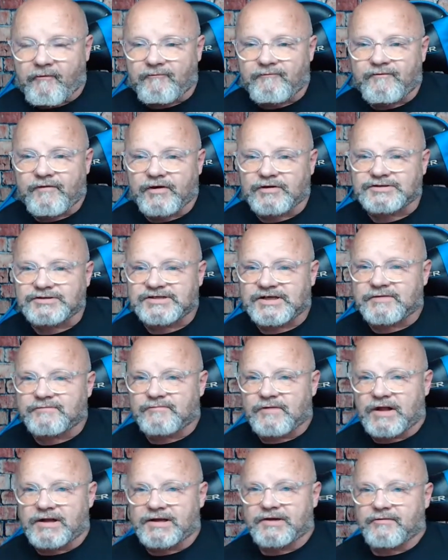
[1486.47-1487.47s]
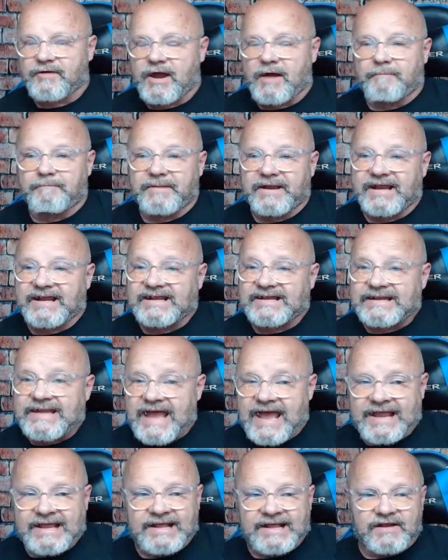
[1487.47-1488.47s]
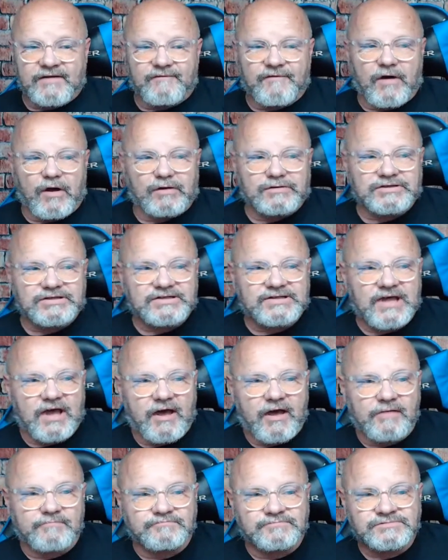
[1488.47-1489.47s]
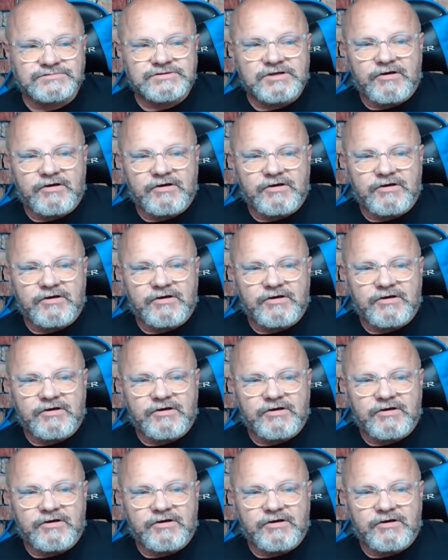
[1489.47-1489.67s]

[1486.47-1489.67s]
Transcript: versus in running around being negative all the time.